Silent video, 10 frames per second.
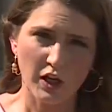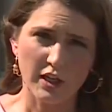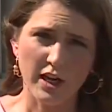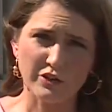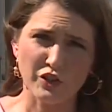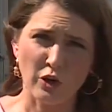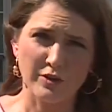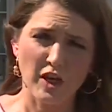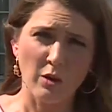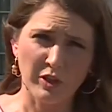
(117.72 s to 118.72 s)
Now,
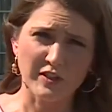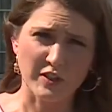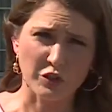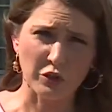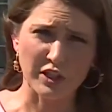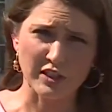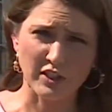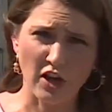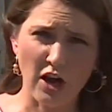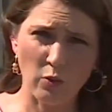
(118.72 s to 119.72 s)
Tomlin's attorney
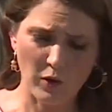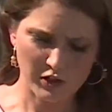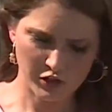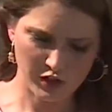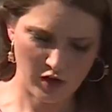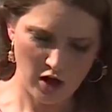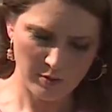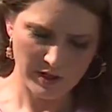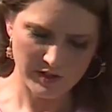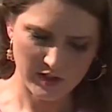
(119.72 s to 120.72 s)
did not wish to
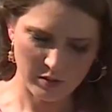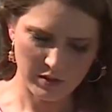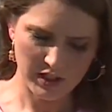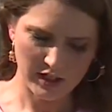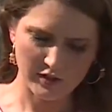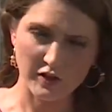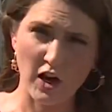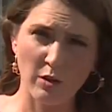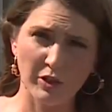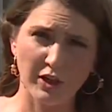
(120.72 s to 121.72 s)
comment to the media, and
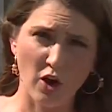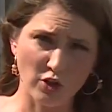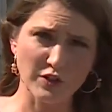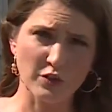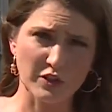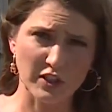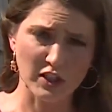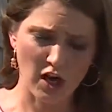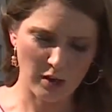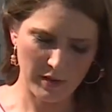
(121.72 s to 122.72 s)
Tomlin also did not